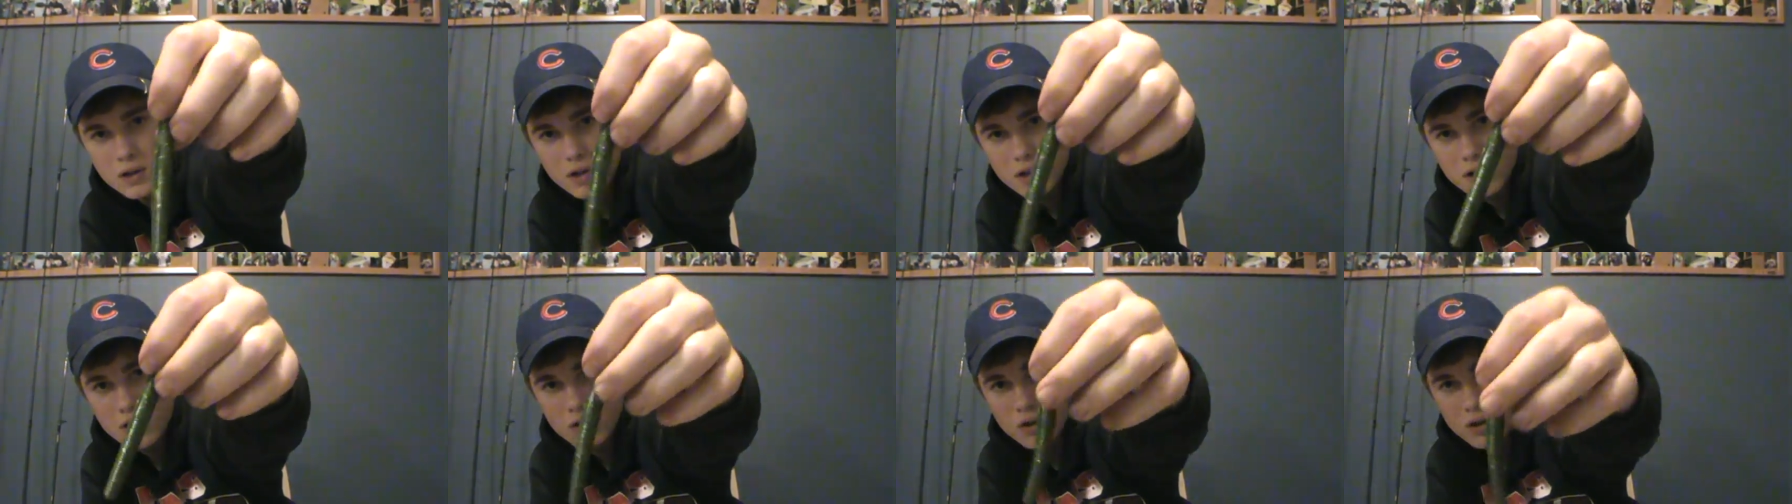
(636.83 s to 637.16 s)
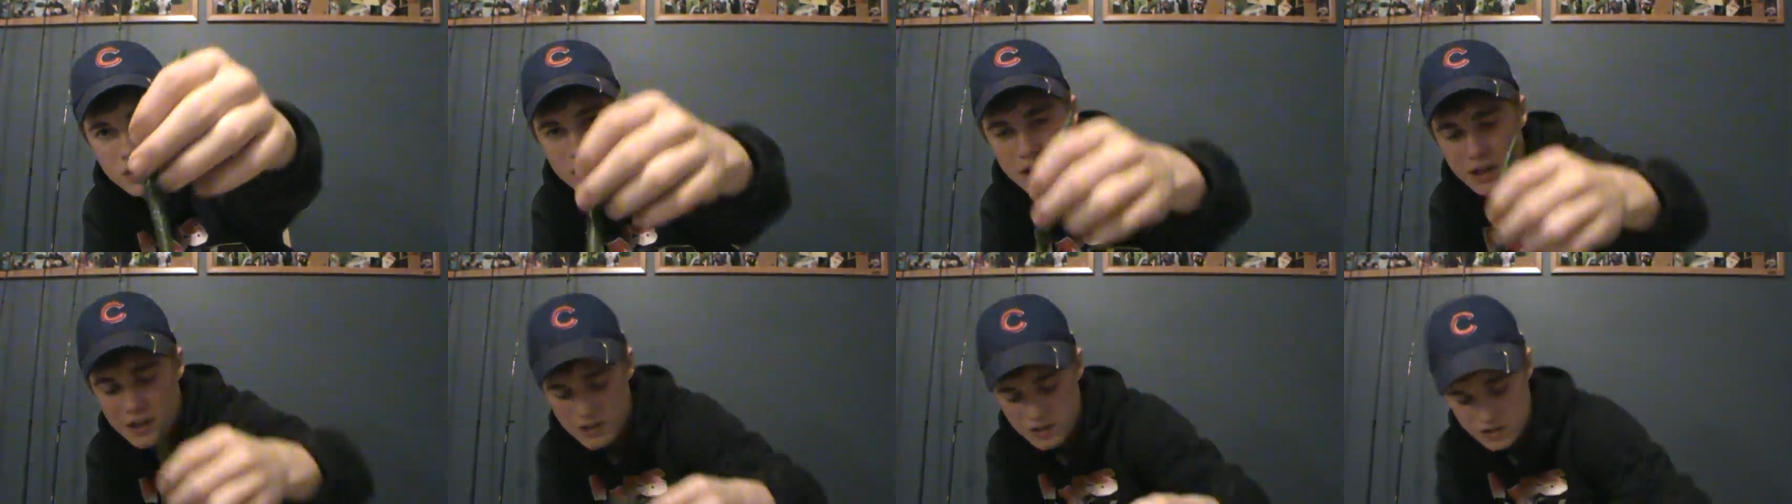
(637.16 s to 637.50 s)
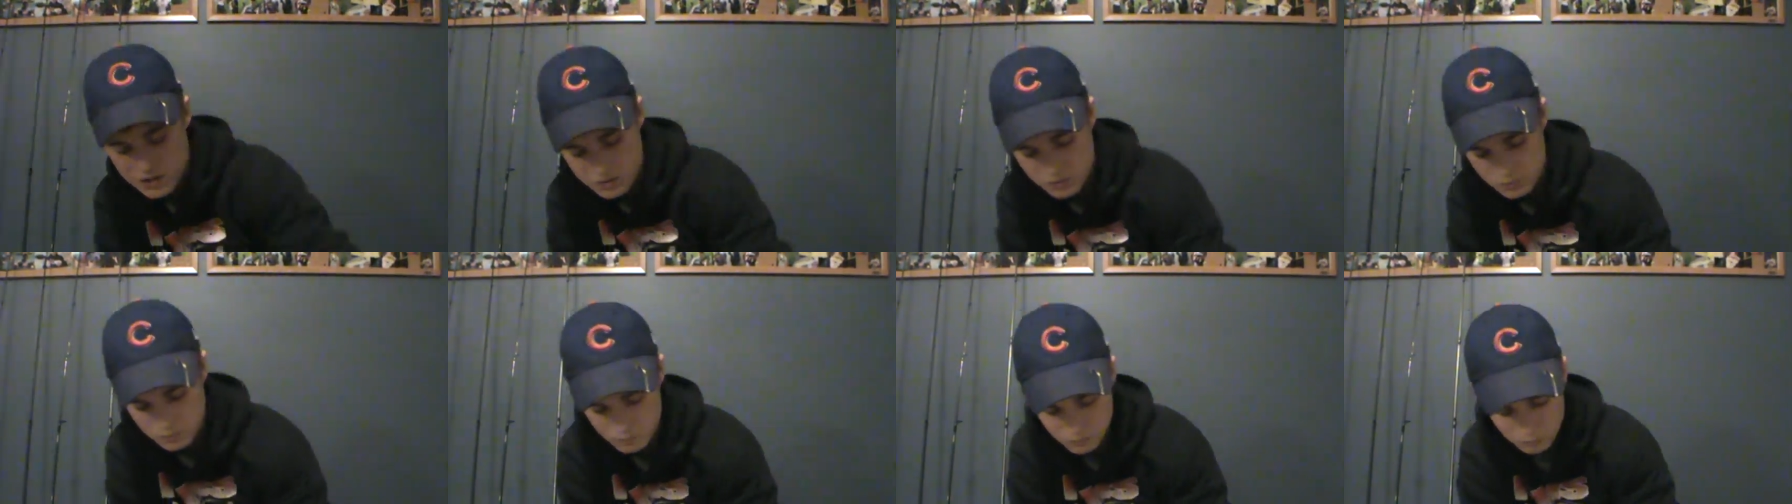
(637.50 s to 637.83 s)
Caught a
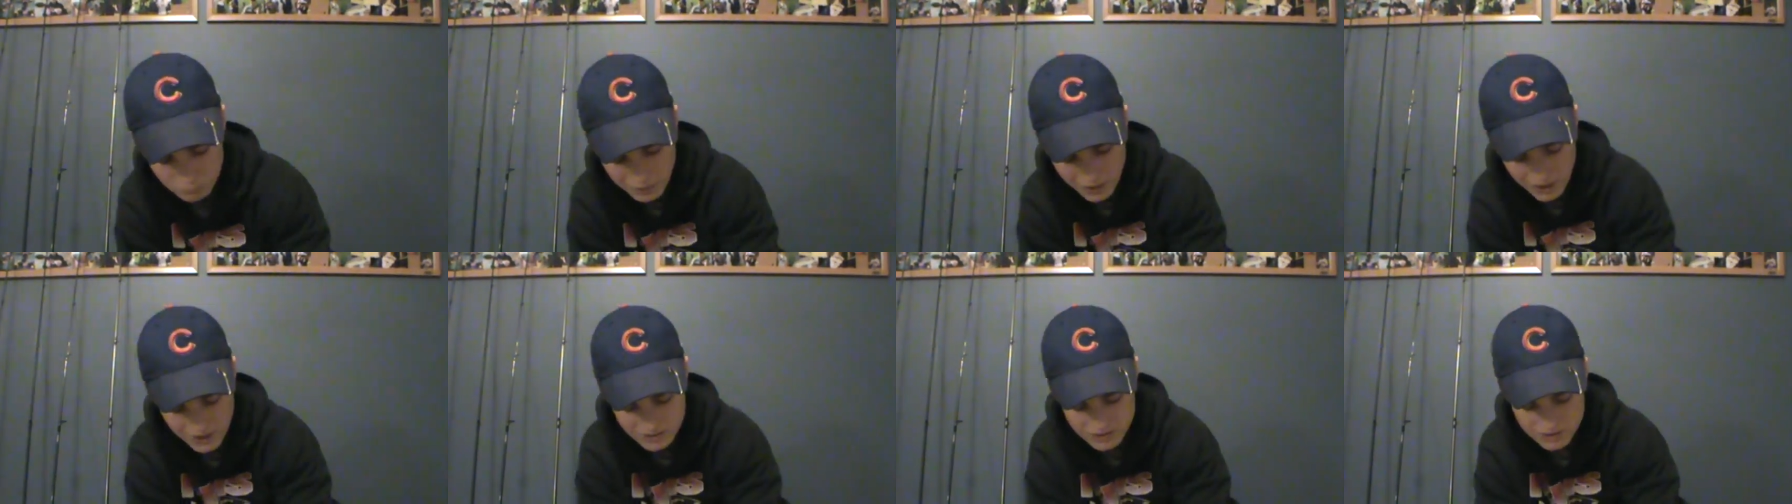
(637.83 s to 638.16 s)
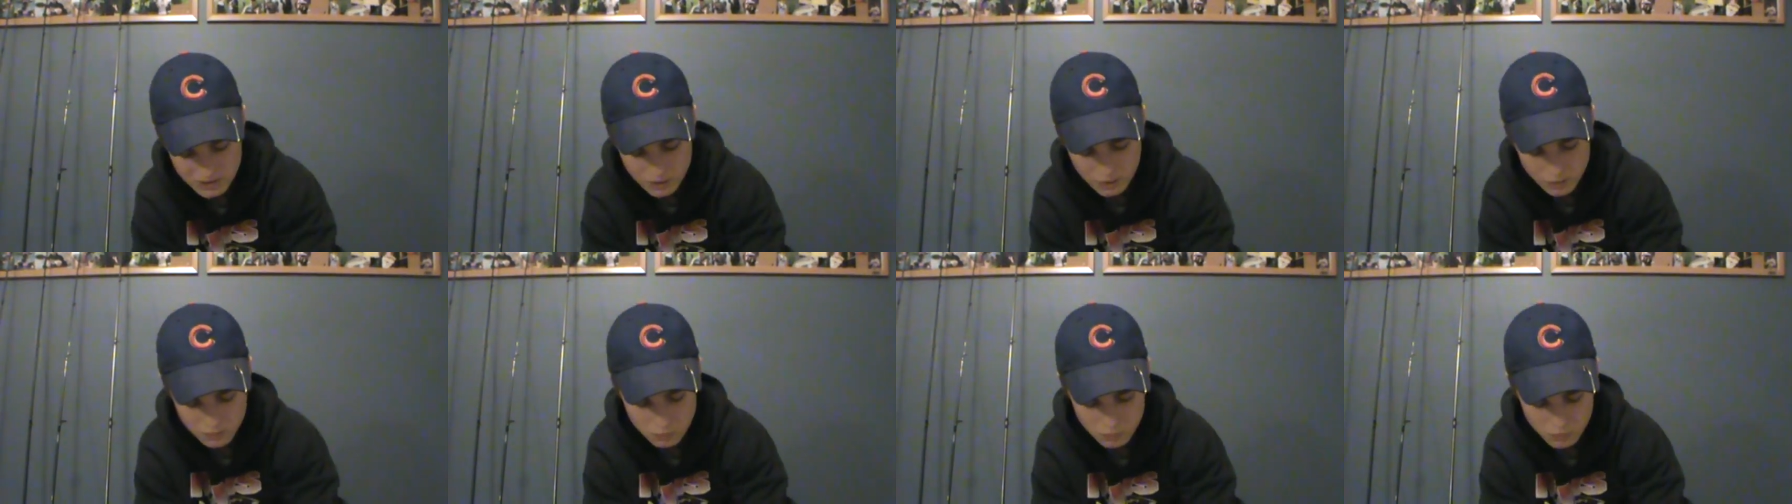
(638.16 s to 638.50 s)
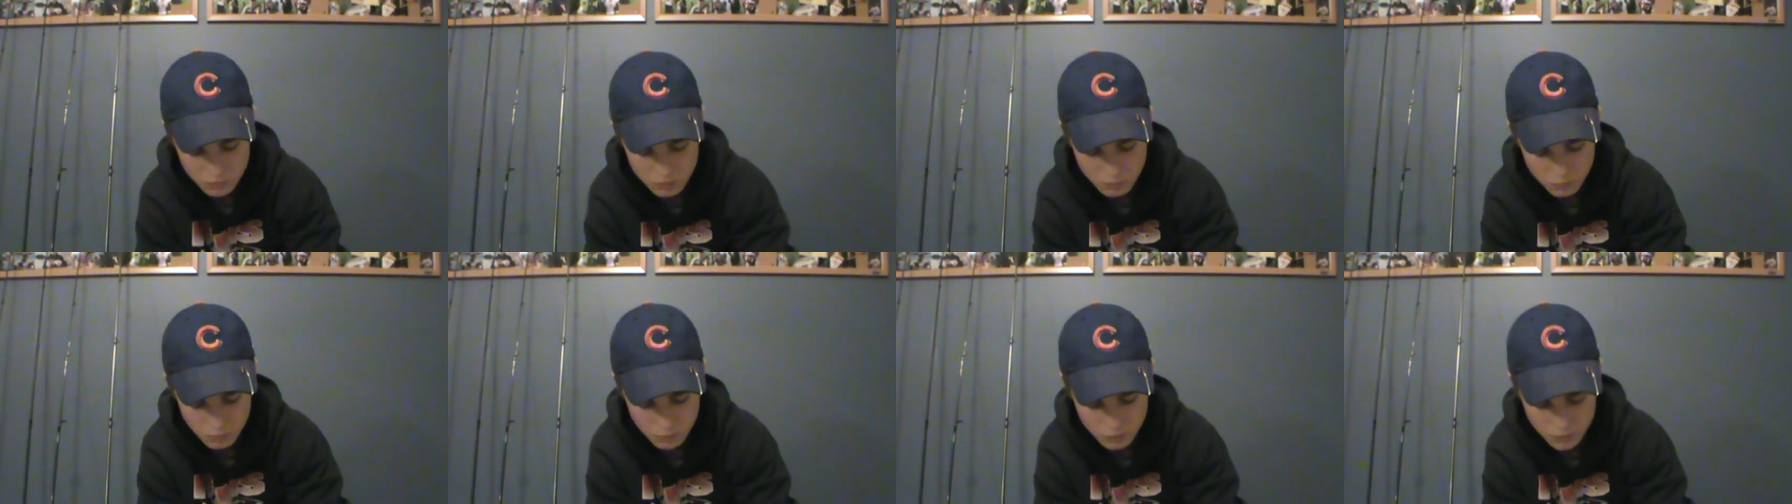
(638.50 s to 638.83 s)
nice bass out
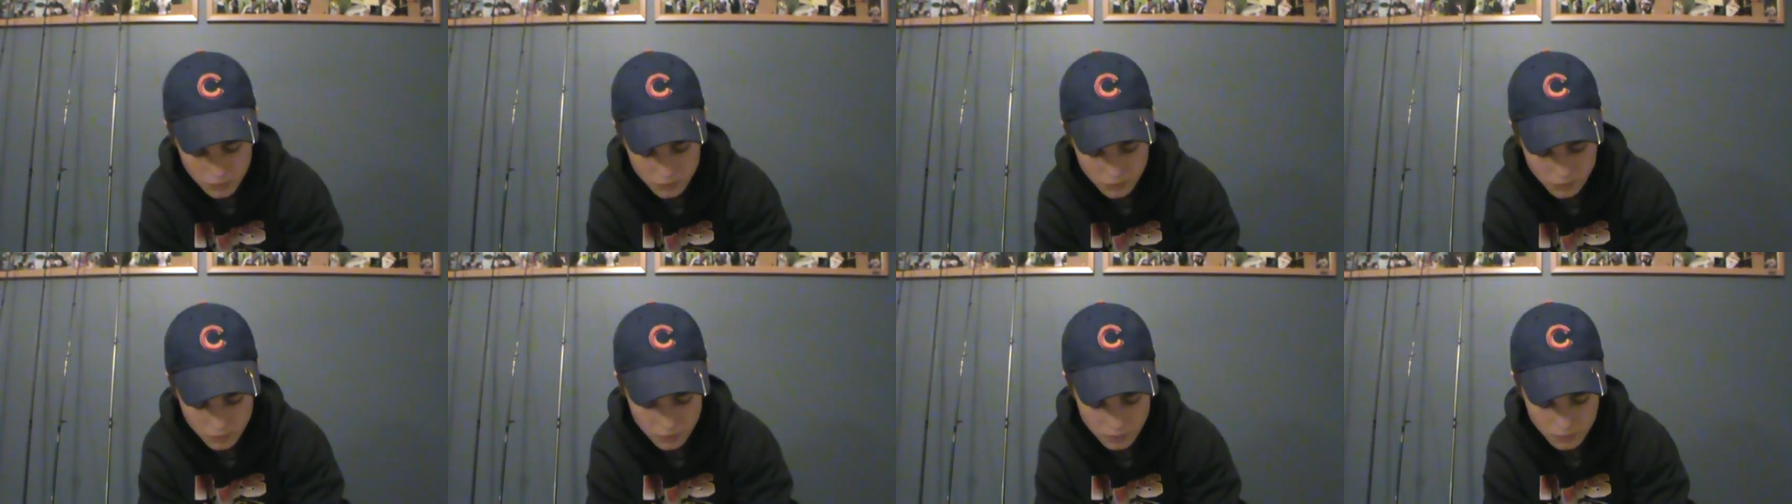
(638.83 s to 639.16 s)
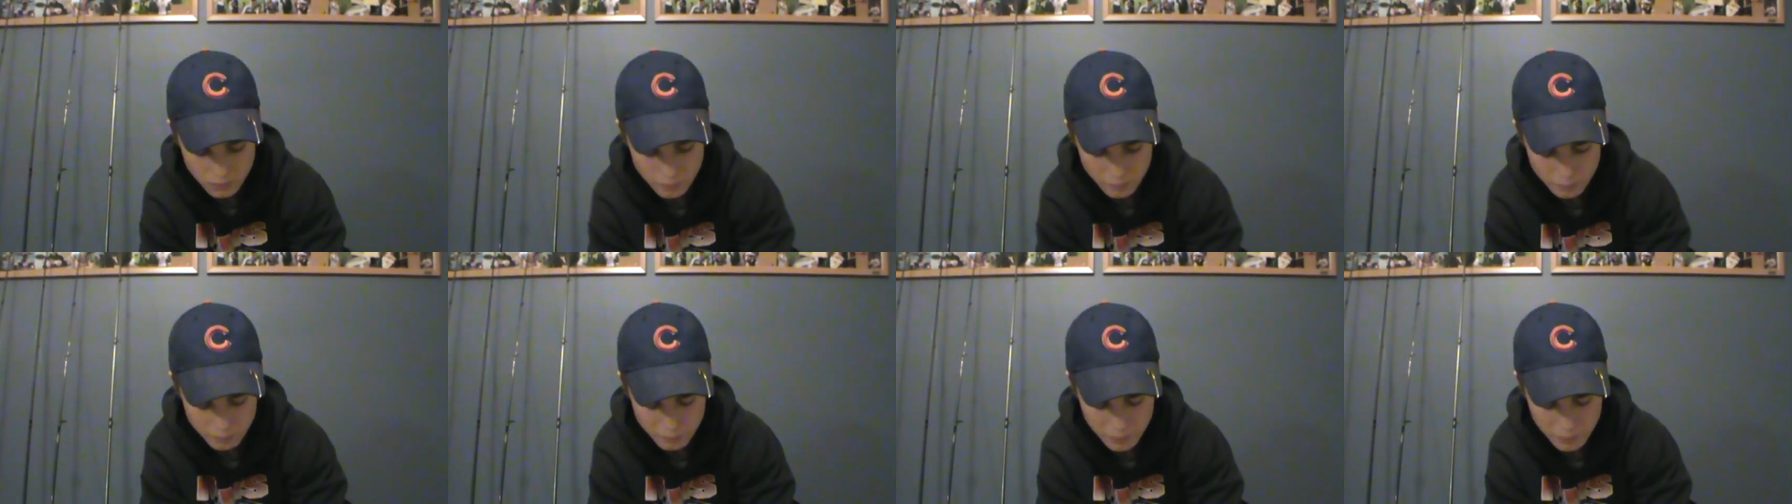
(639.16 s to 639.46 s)
at one of the